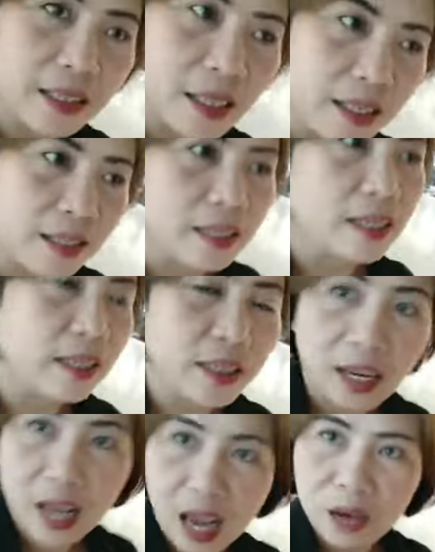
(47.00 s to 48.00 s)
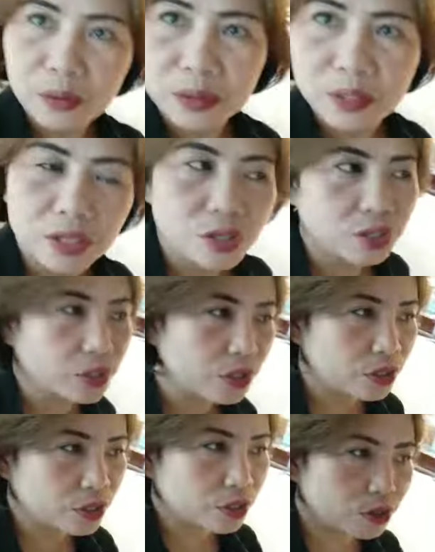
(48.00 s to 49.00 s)
in 3 hours
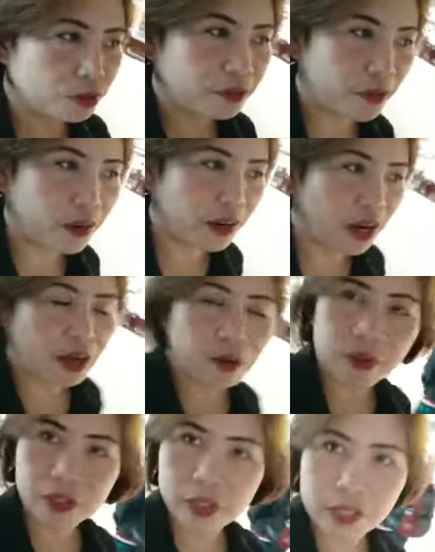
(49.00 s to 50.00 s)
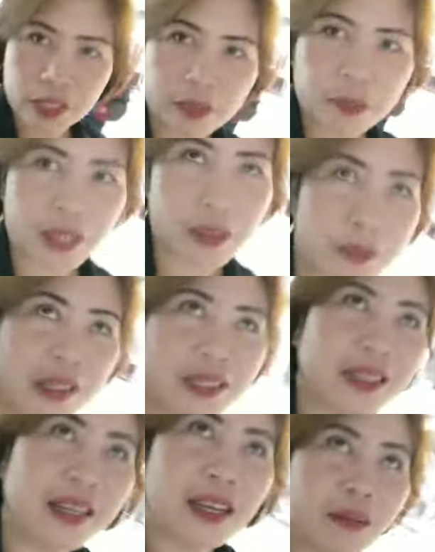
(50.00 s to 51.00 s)
to 4 hours I'll be in
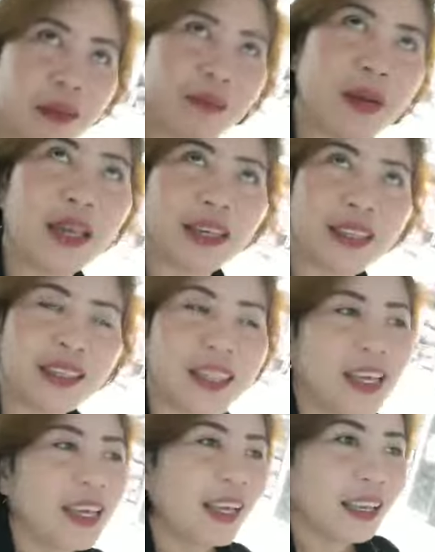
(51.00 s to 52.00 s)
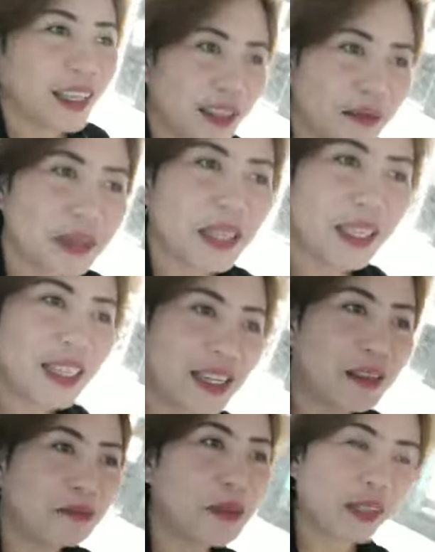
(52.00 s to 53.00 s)
Manila, di ba? In
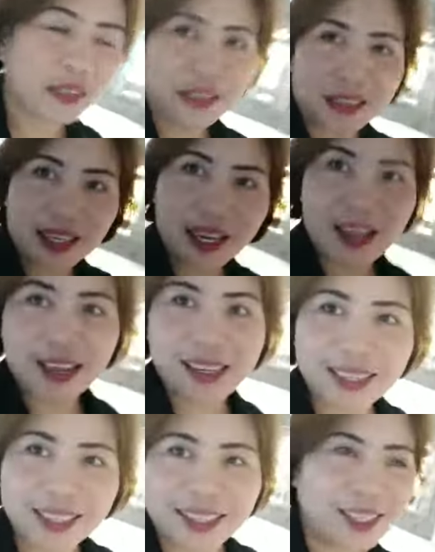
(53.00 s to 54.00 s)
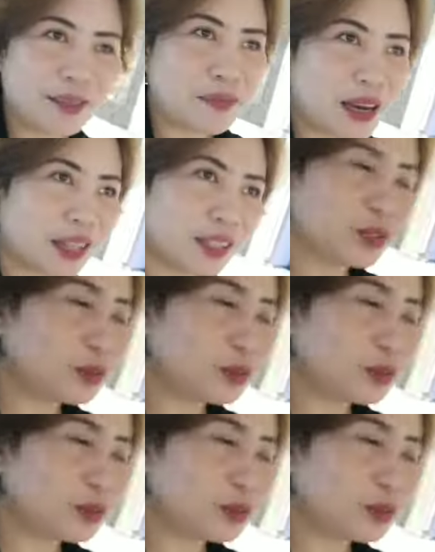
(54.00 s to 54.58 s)
Manila, back to reality, back